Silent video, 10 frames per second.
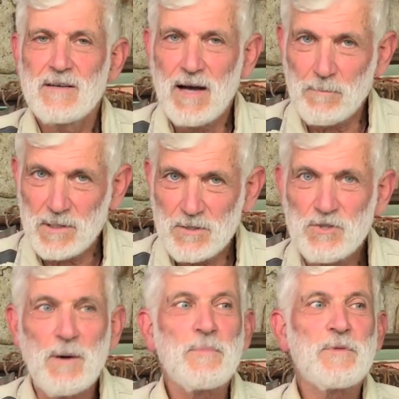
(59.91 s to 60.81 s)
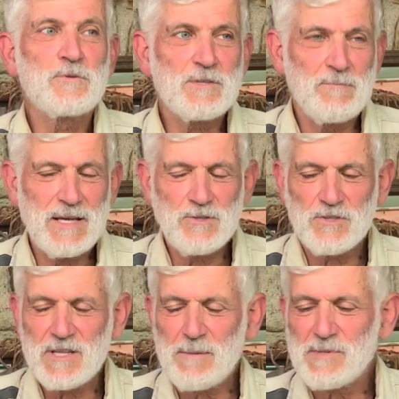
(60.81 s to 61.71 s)
I'm going to jump some major
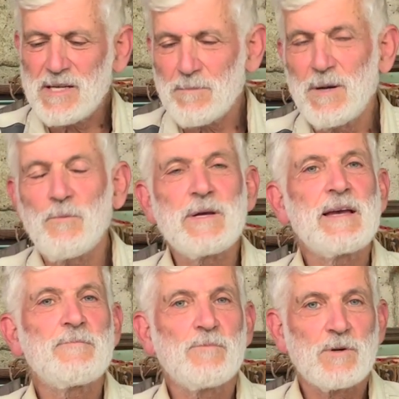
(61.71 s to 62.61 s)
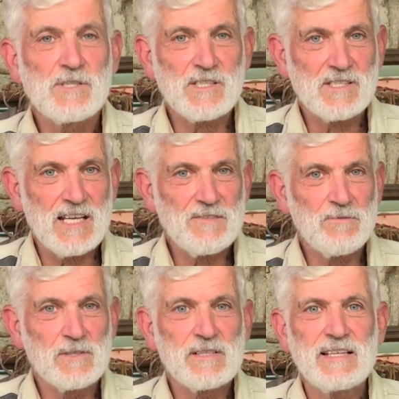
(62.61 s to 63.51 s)
steps here, but we were
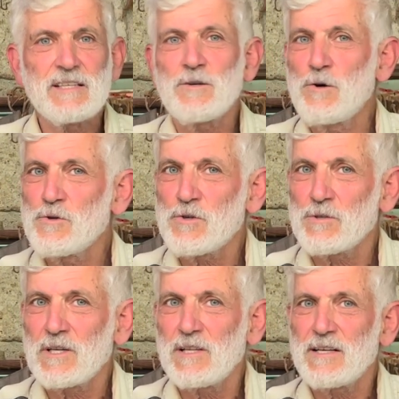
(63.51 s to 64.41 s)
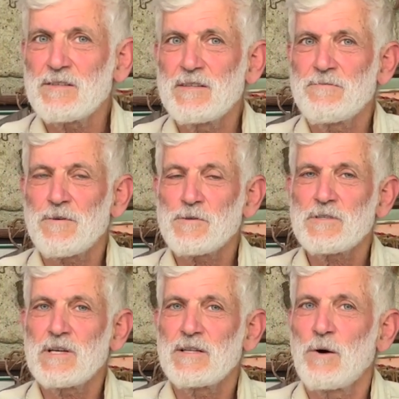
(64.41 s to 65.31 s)
successful in getting the Hoosier declared the
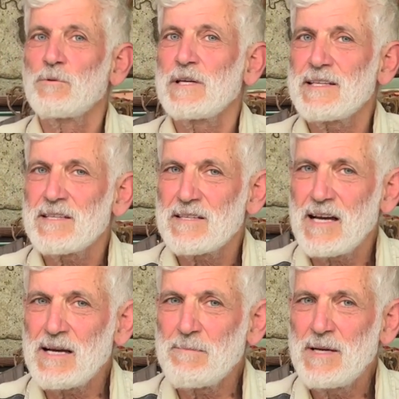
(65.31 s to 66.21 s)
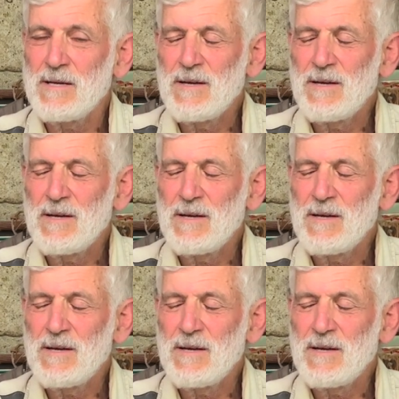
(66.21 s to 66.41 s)
first and only at the time